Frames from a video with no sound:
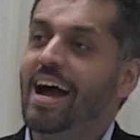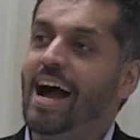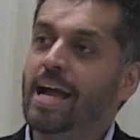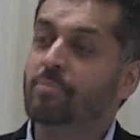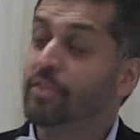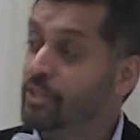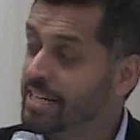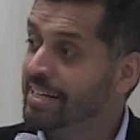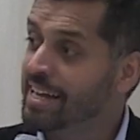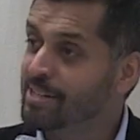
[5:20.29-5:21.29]
I'm
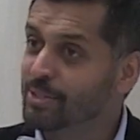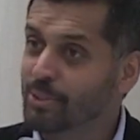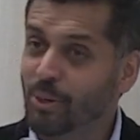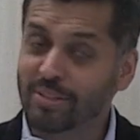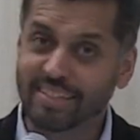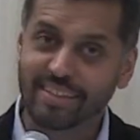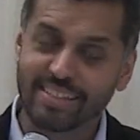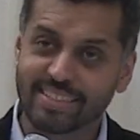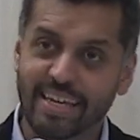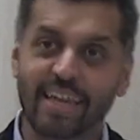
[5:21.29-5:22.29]
39 years old, and to
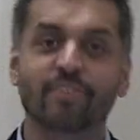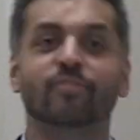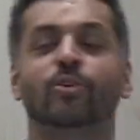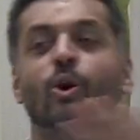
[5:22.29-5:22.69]
this day, for